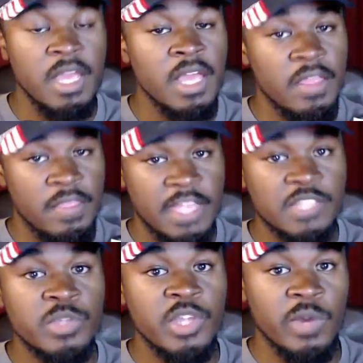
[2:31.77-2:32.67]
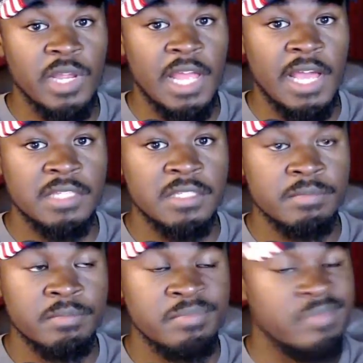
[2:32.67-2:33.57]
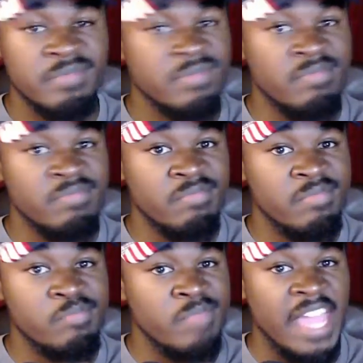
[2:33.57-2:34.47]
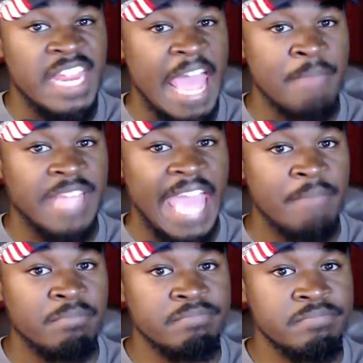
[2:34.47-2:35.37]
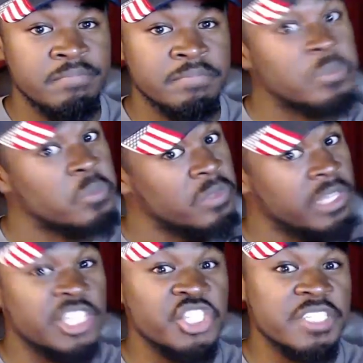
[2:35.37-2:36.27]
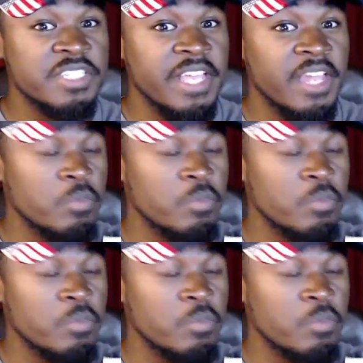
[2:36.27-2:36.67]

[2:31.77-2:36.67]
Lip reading: That's when you realize. Ain't happening, Captain. Just saying.